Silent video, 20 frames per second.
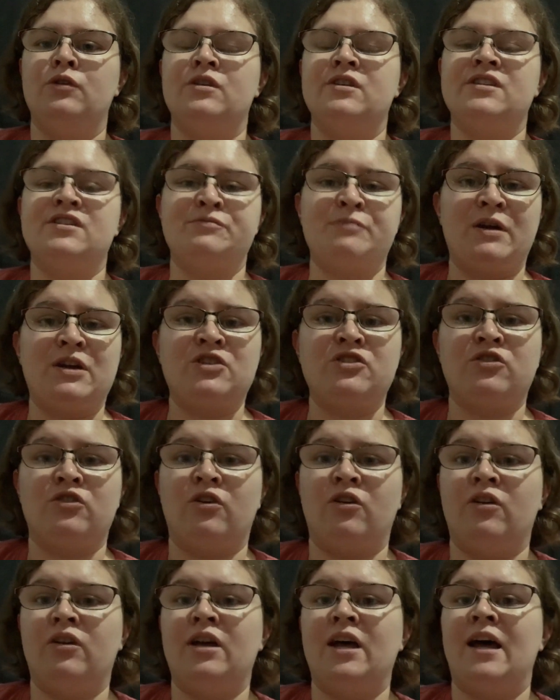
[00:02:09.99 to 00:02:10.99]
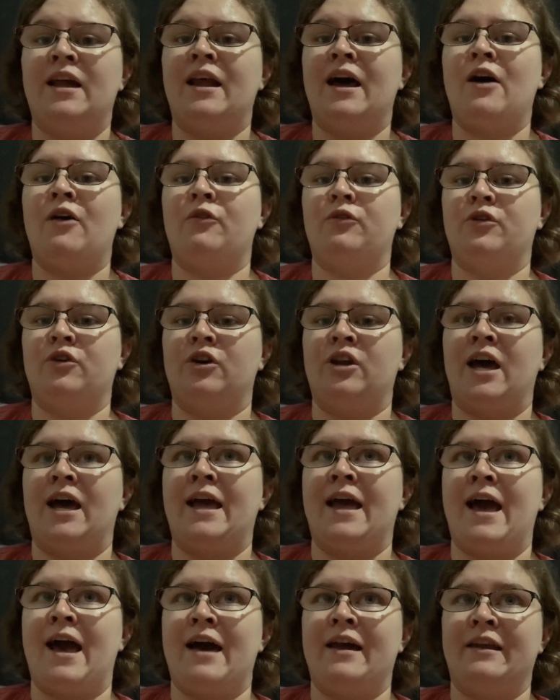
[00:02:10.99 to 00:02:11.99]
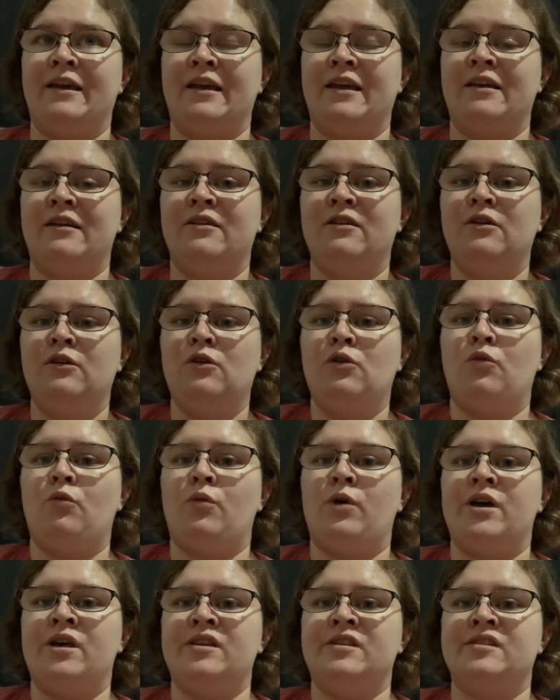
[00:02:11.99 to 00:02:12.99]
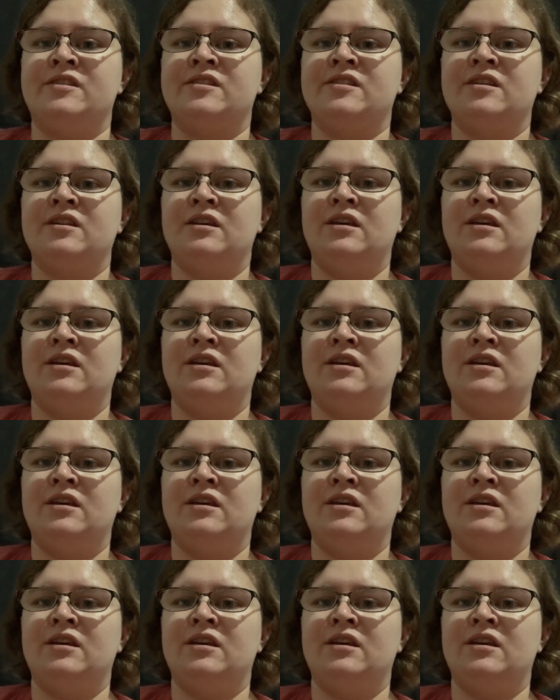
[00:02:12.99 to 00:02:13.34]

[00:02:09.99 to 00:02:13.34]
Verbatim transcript: special and how good I had it was